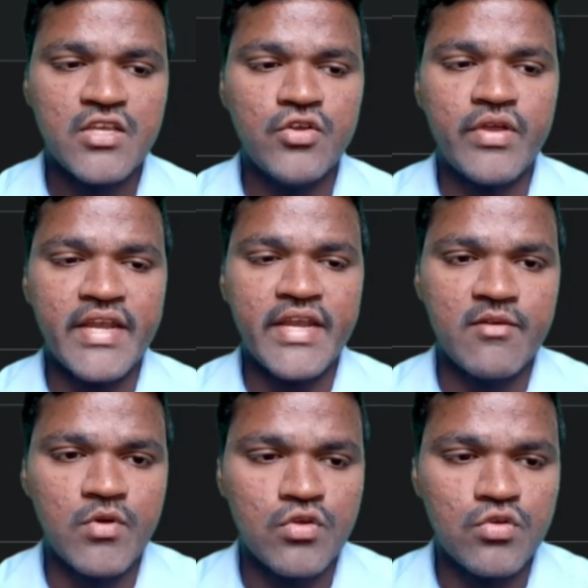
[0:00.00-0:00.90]
you can
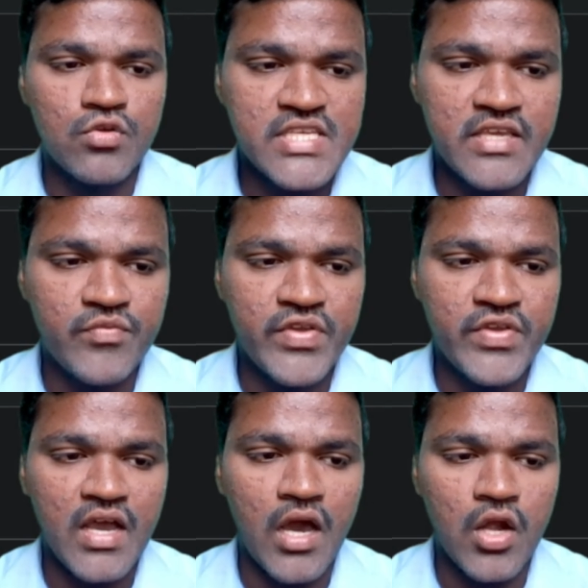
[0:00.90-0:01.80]
able to see
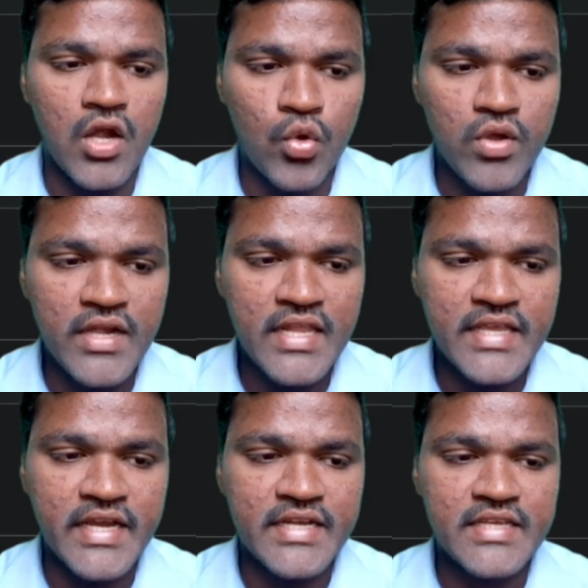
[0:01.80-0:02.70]
we are only
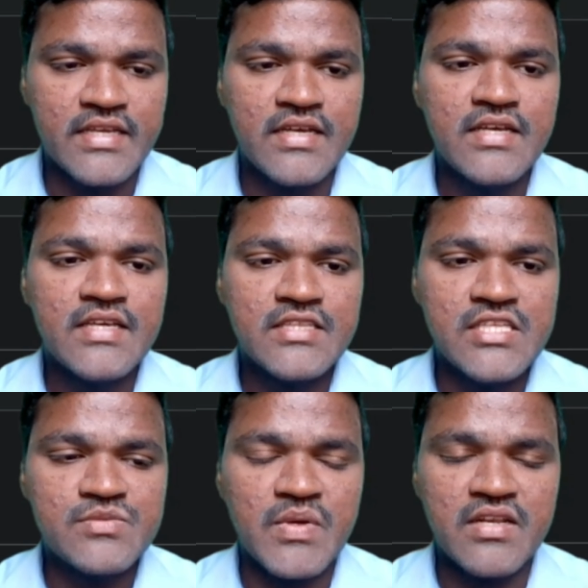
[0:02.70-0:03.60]
getting
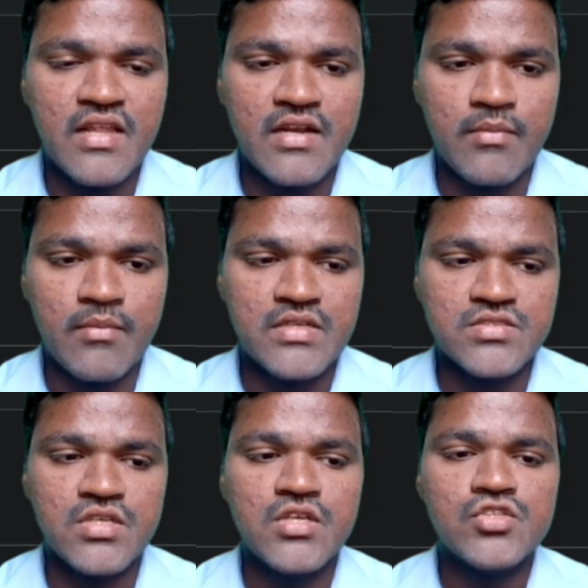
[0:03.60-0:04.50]
these particular
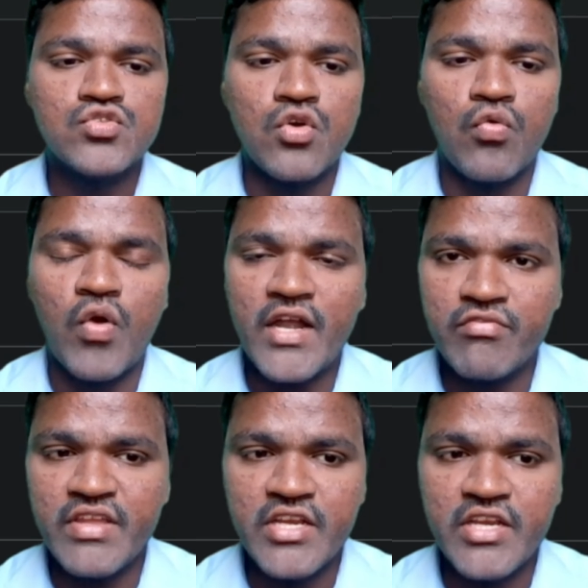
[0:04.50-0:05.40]
numbers. So what
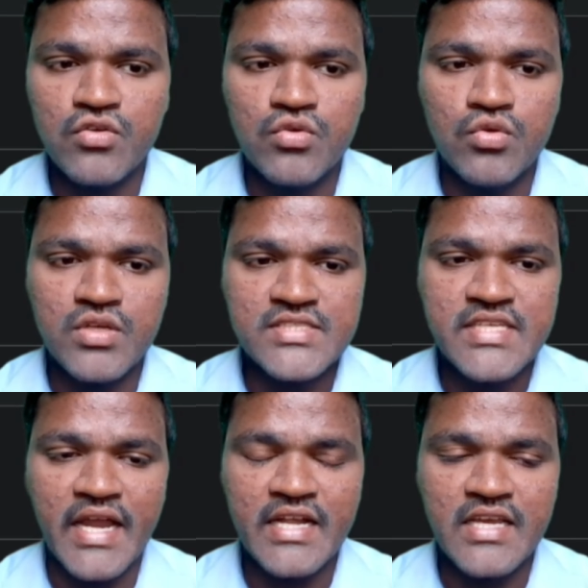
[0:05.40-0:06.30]
we need to do is
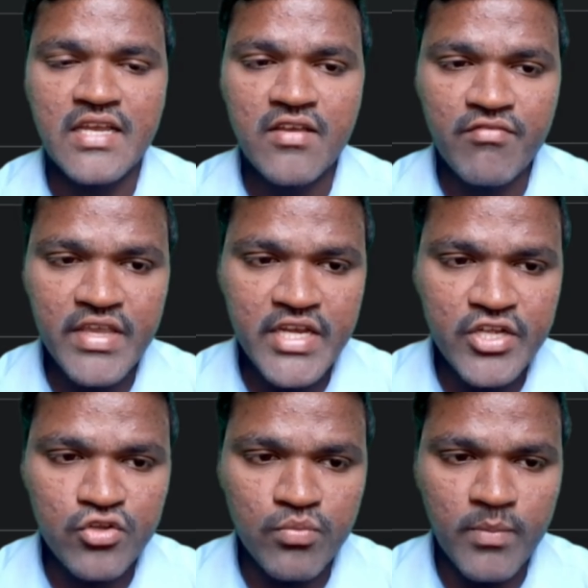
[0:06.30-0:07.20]
that we
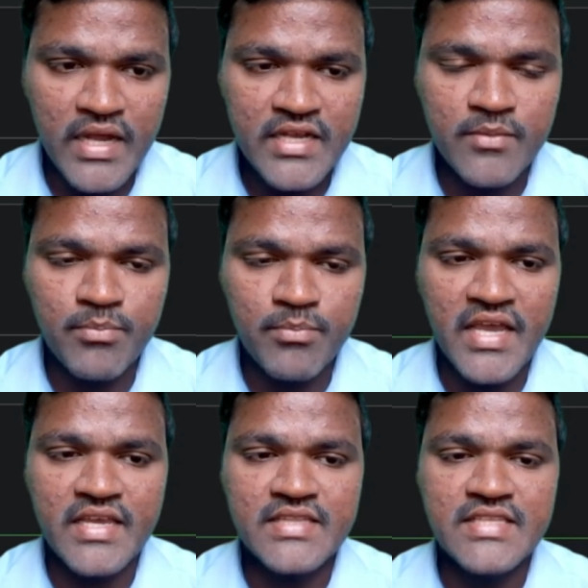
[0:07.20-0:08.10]
need to
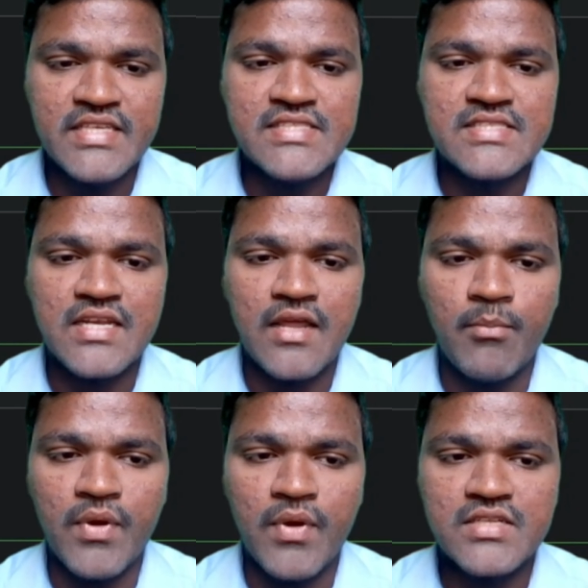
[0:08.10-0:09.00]
multiply these
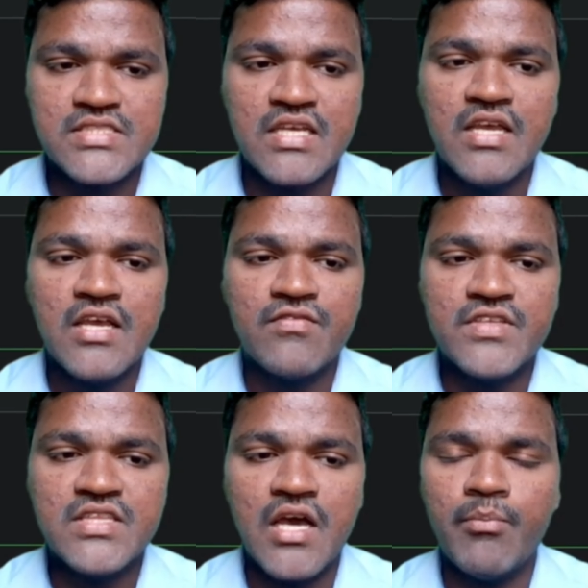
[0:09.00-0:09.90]
numbers
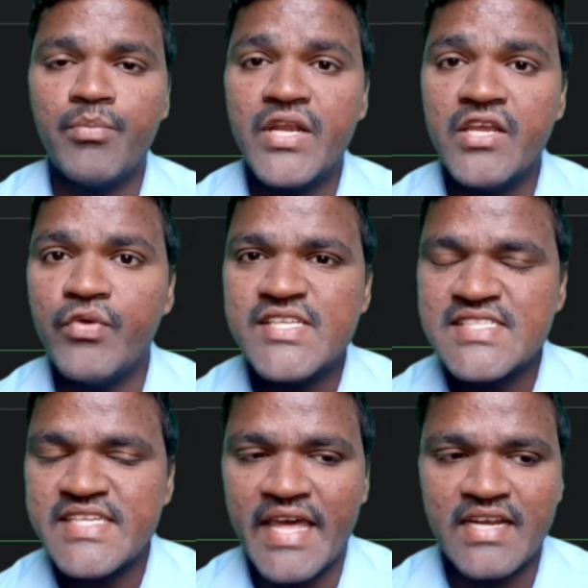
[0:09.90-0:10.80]
with the previous
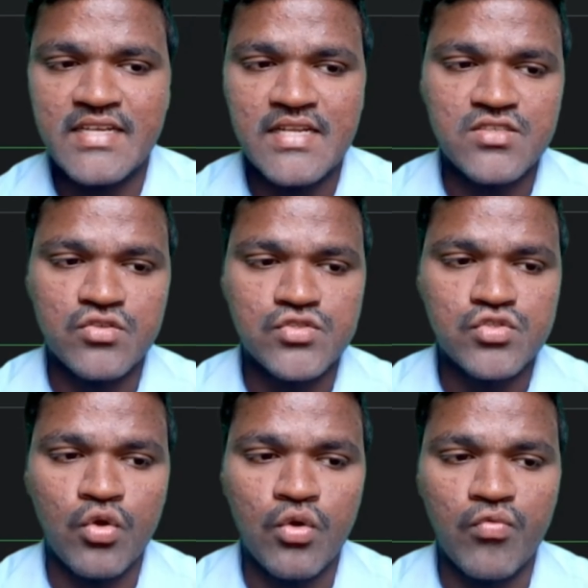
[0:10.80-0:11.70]
characters.
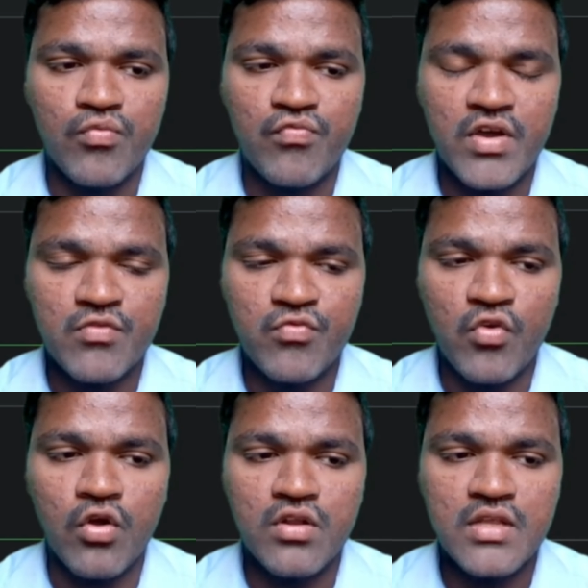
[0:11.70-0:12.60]
So for
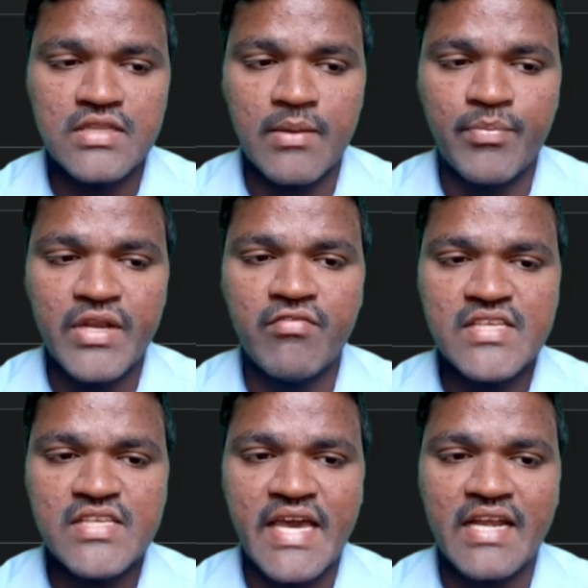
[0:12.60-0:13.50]
4, the
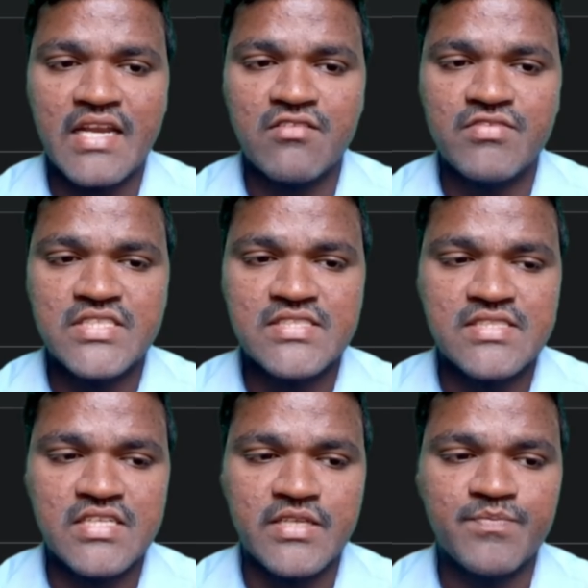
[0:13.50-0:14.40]
previous character, which is
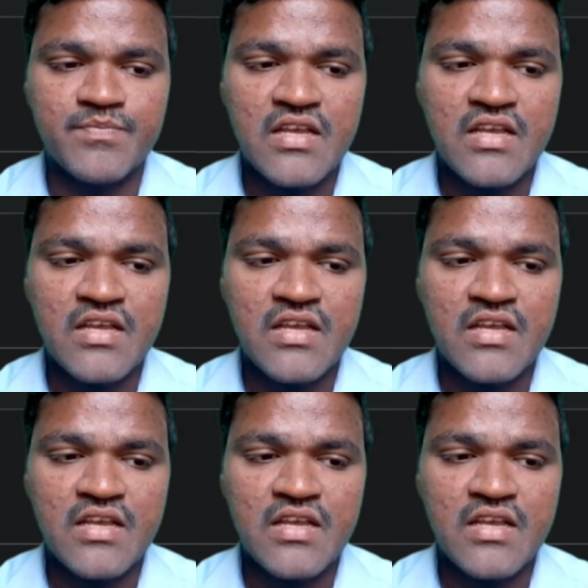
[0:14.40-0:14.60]
3.